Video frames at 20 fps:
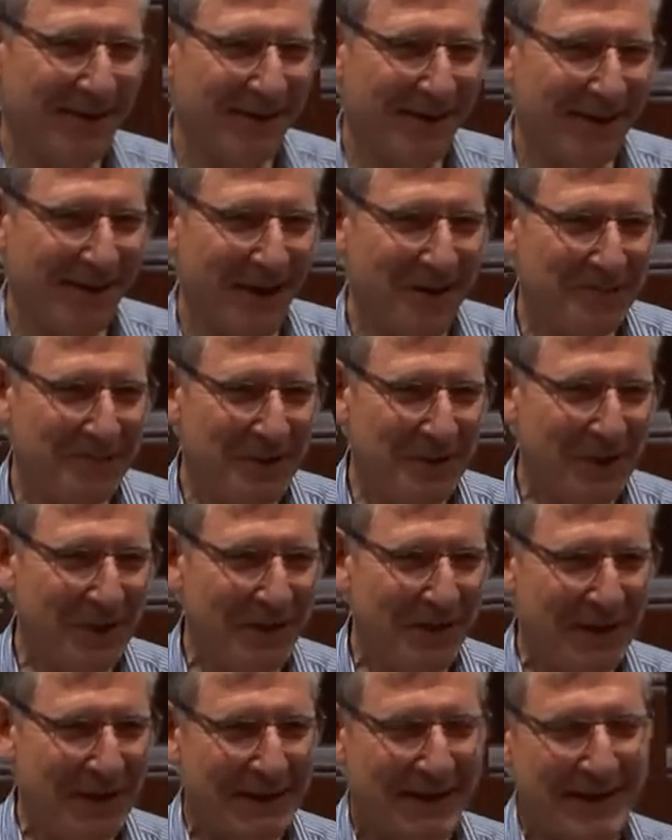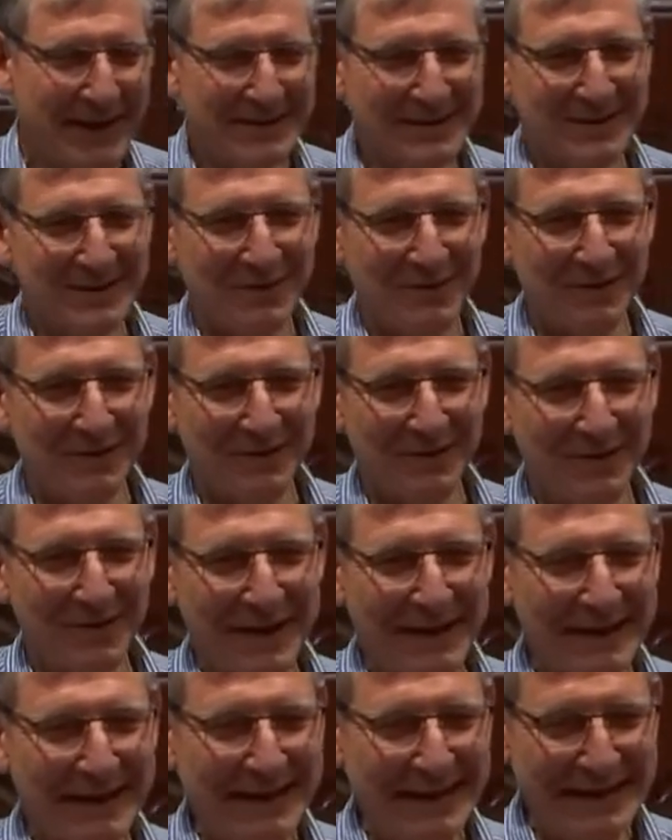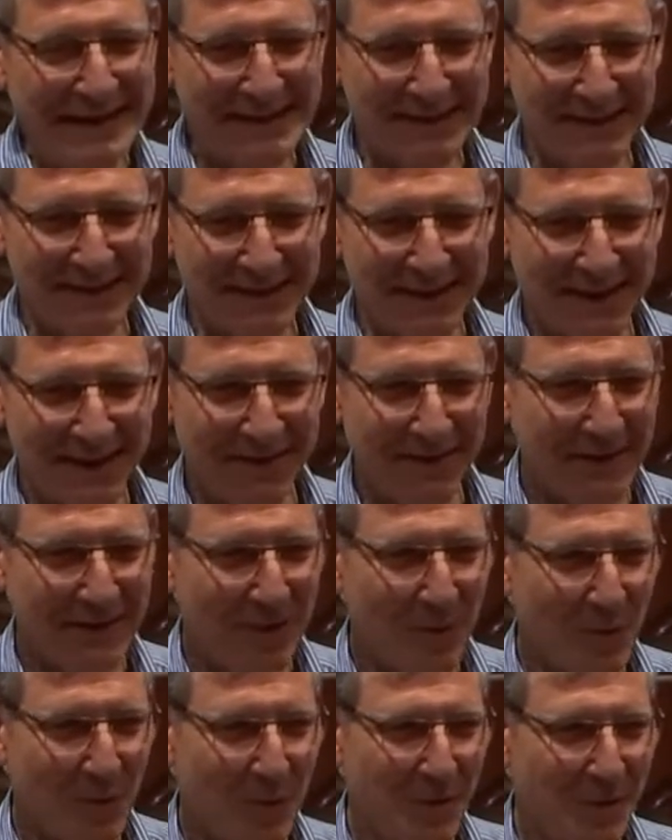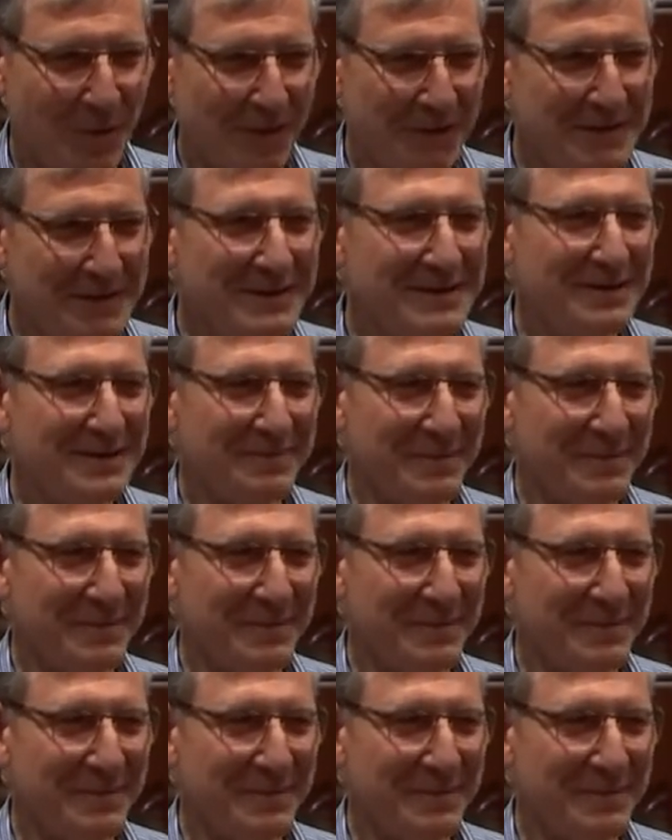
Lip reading: I'm the one that gets all the recognition and the awards,